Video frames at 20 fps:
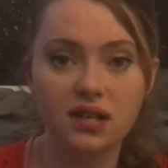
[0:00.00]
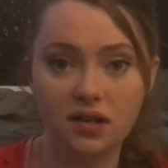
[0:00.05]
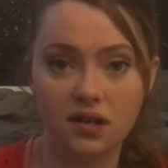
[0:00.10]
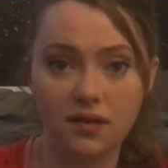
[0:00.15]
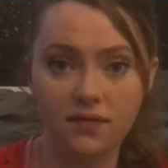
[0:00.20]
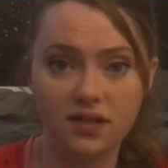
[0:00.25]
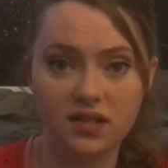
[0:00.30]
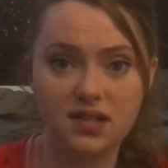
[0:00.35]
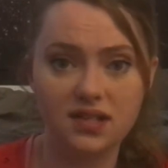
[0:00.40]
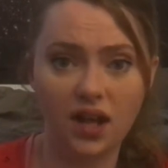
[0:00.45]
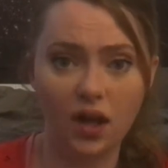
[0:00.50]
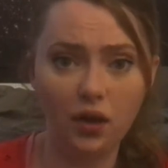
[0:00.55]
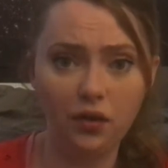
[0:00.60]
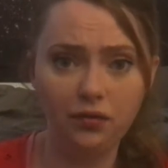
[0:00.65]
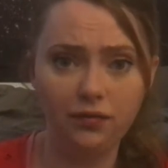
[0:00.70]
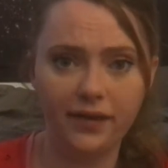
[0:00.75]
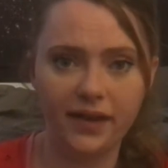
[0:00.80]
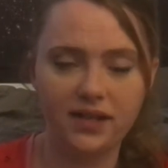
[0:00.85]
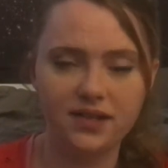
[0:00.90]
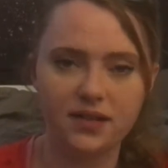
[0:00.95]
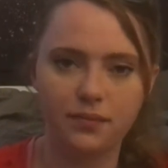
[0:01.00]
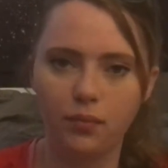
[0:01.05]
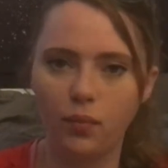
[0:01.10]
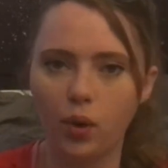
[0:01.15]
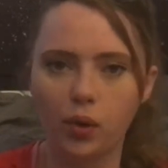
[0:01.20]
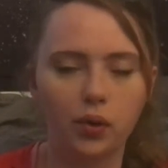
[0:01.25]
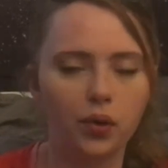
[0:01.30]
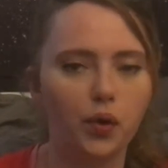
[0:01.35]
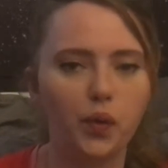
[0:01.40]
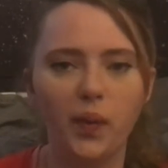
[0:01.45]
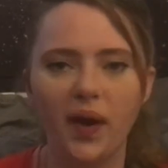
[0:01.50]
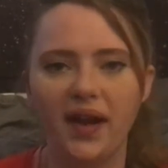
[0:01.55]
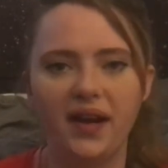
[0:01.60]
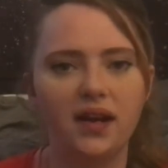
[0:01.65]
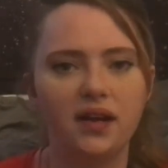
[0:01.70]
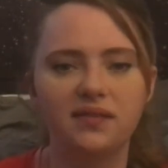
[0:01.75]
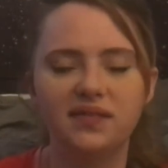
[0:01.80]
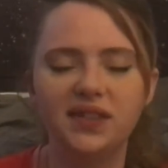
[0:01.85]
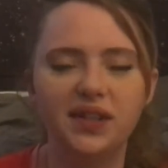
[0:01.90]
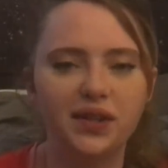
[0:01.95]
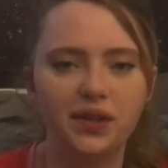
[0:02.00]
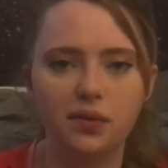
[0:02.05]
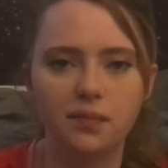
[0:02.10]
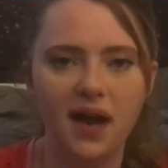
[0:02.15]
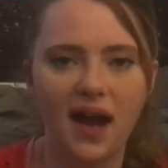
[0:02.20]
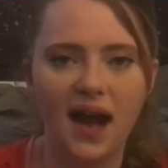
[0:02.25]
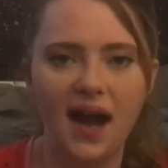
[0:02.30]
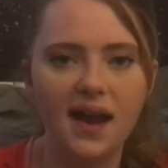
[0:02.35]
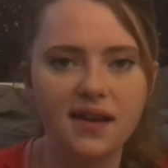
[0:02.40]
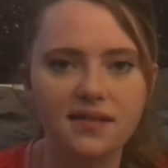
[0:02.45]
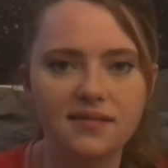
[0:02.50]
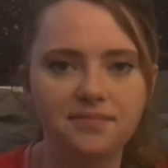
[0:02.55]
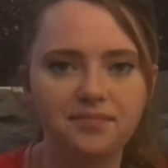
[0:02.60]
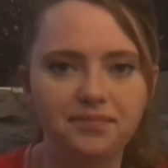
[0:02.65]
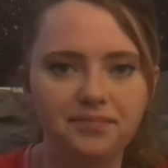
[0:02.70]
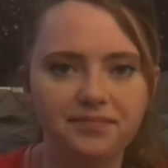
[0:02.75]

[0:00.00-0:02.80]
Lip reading: in and of itself has a moral weight of good or bad.